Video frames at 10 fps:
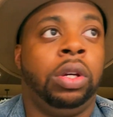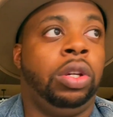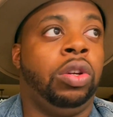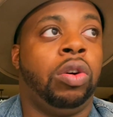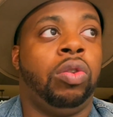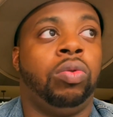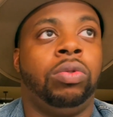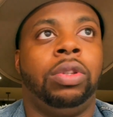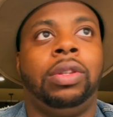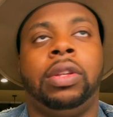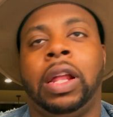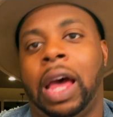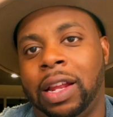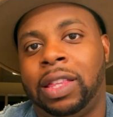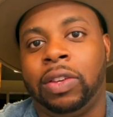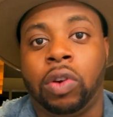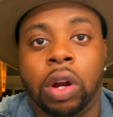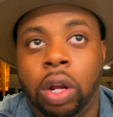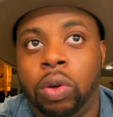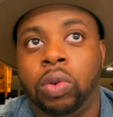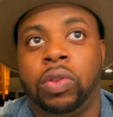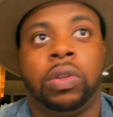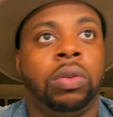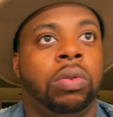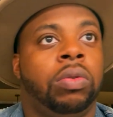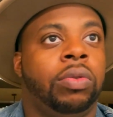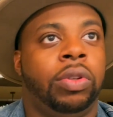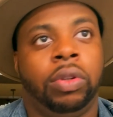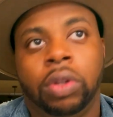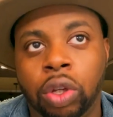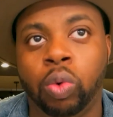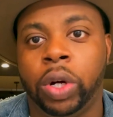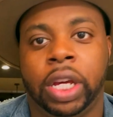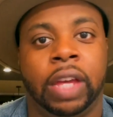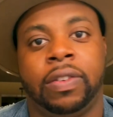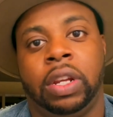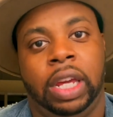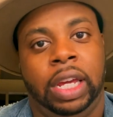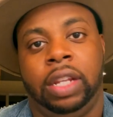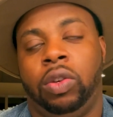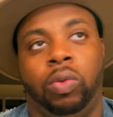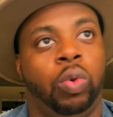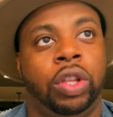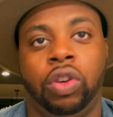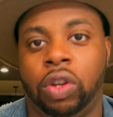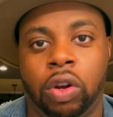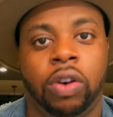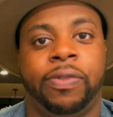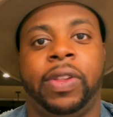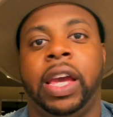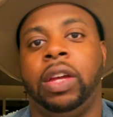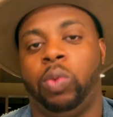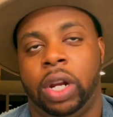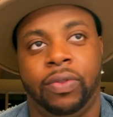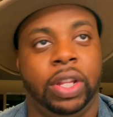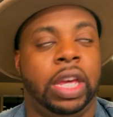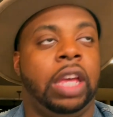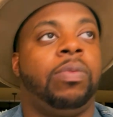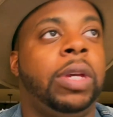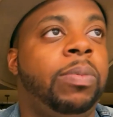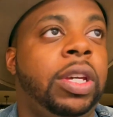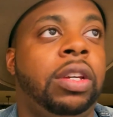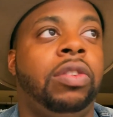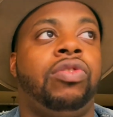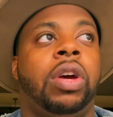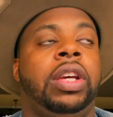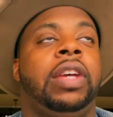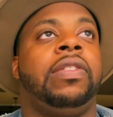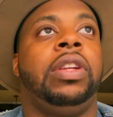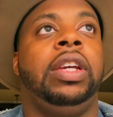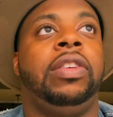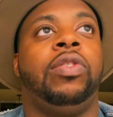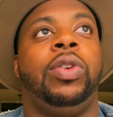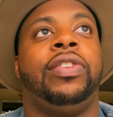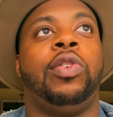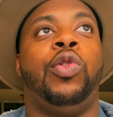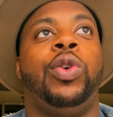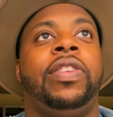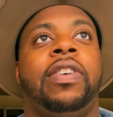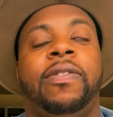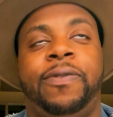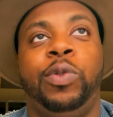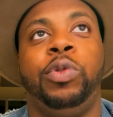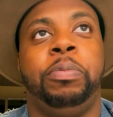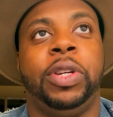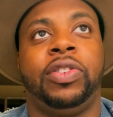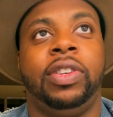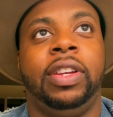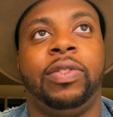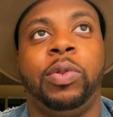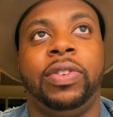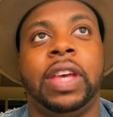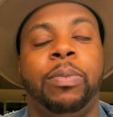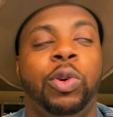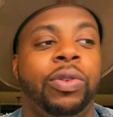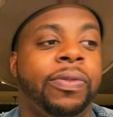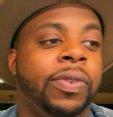You know, a lot of things are closed. You want to get something to eat, you, whether you're long flight, whatever the case may be, you're trying to get something to eat. So there's always a food mission. There's always that motive.